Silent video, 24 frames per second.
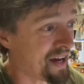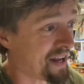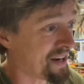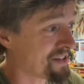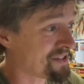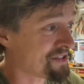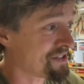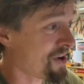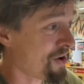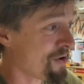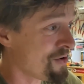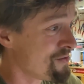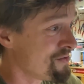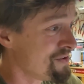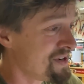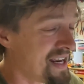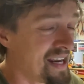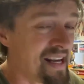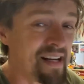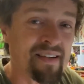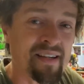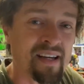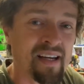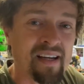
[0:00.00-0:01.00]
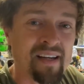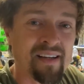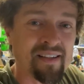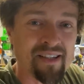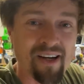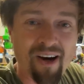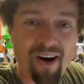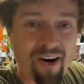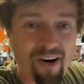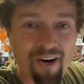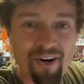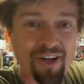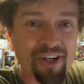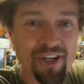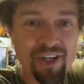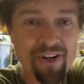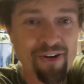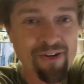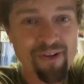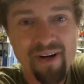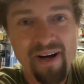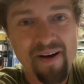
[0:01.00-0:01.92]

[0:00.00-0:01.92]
There's no need to argue,